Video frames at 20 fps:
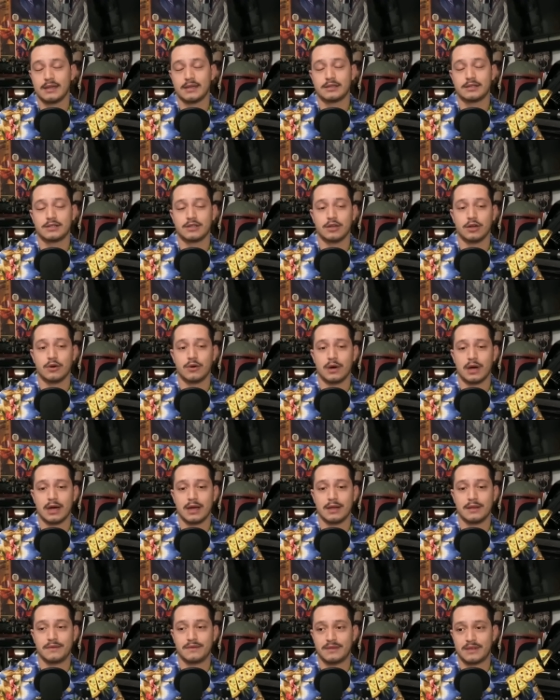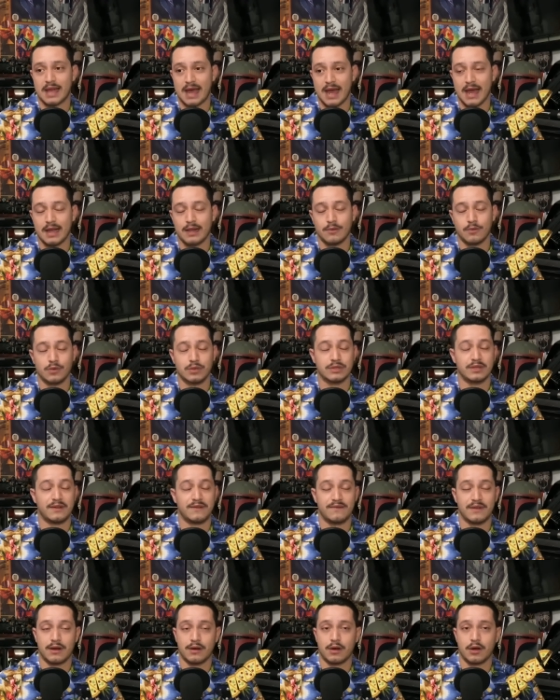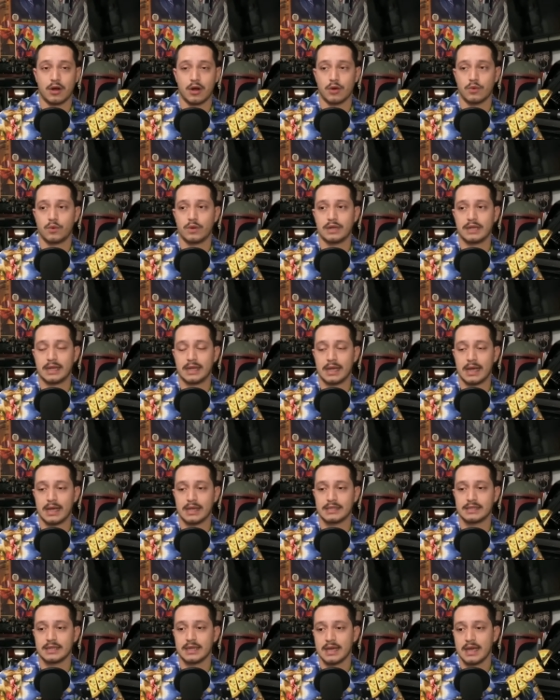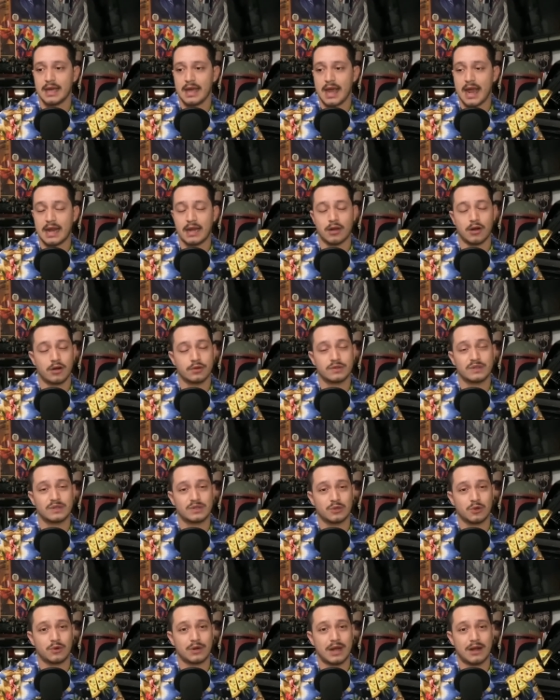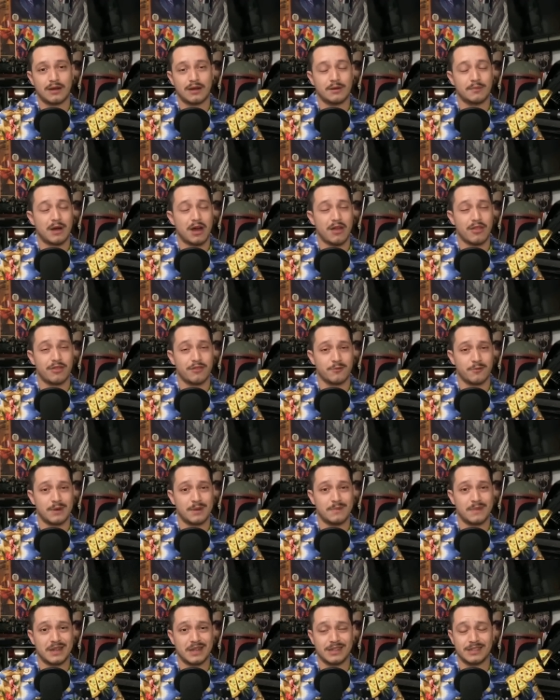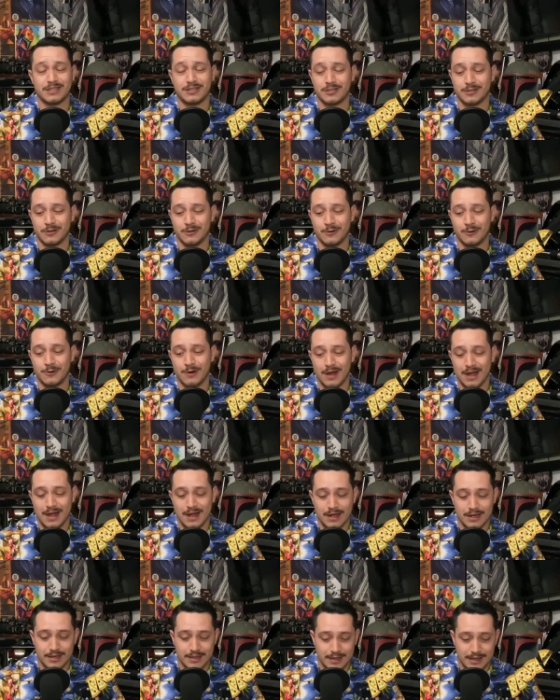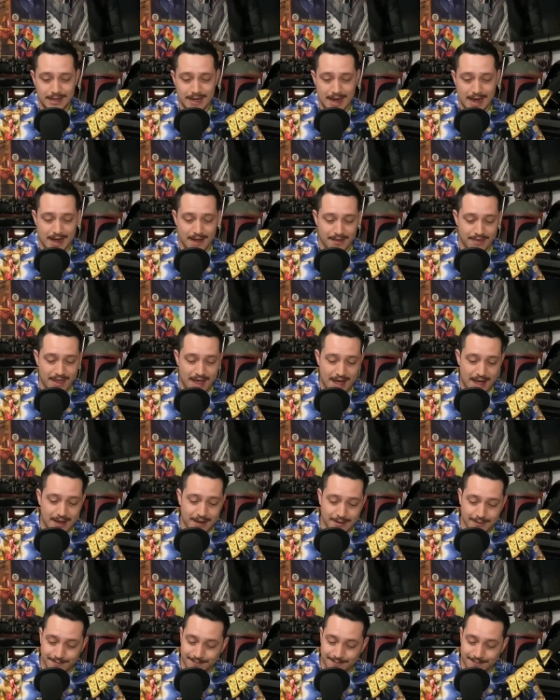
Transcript: So uh, that was a very hard one to get. And it also sold out in about three minutes. So yeah, that.